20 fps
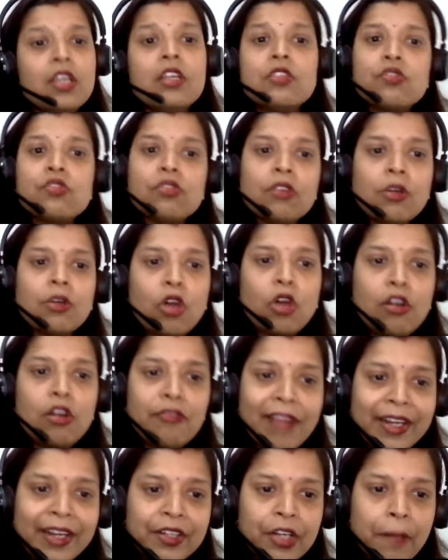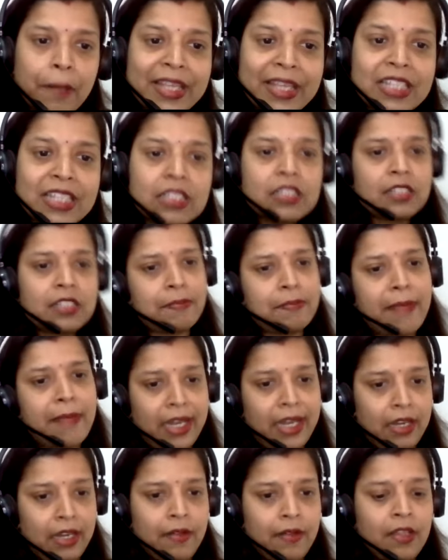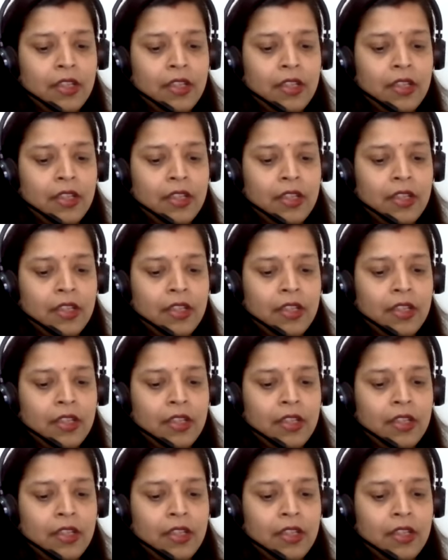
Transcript: So olfactory means smell.